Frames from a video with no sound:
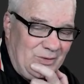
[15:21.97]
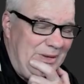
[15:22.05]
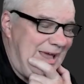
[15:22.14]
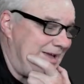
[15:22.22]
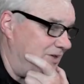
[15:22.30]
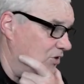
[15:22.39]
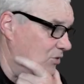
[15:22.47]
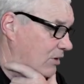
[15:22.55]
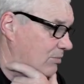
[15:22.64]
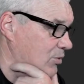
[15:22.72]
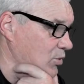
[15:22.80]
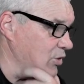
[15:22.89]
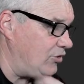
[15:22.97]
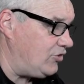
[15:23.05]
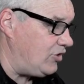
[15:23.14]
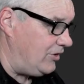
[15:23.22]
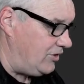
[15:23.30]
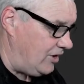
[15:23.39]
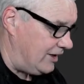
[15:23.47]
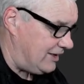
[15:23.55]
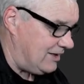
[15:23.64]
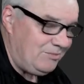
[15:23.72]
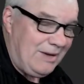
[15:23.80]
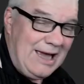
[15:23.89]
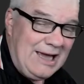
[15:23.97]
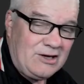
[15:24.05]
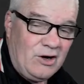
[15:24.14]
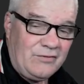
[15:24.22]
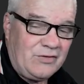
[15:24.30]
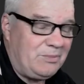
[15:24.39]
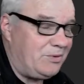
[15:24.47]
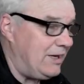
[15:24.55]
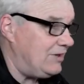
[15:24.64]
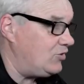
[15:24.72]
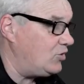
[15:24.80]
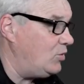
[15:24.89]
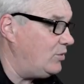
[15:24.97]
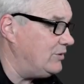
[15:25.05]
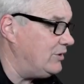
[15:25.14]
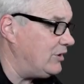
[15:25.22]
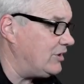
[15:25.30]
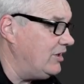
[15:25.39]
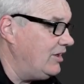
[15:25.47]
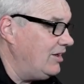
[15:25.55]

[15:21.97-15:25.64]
back of the report so that I can mark off the practical work